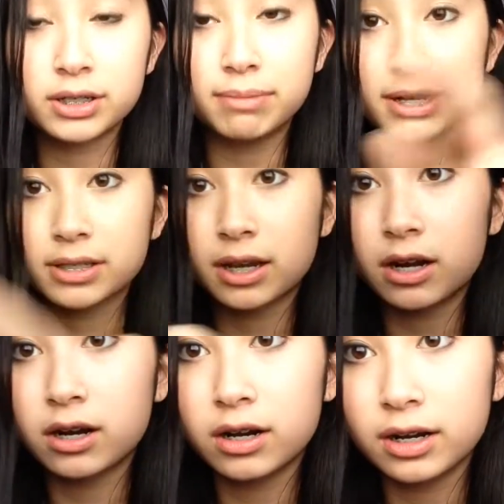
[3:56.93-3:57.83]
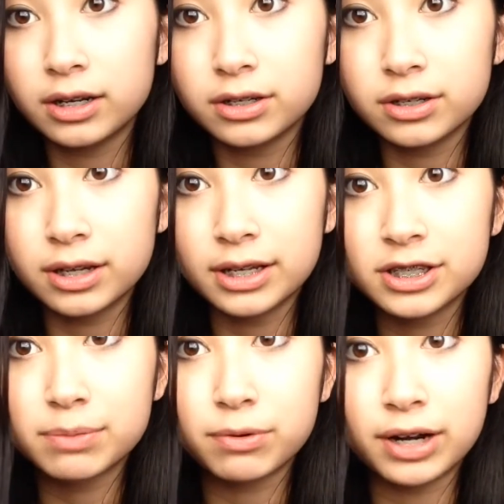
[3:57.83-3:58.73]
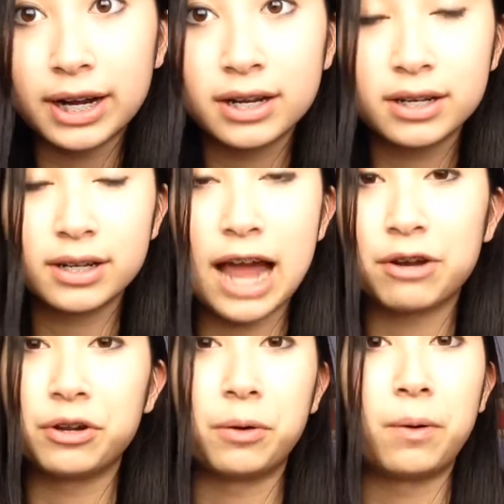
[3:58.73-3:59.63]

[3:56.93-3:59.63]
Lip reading: to mascara in spring. I don't know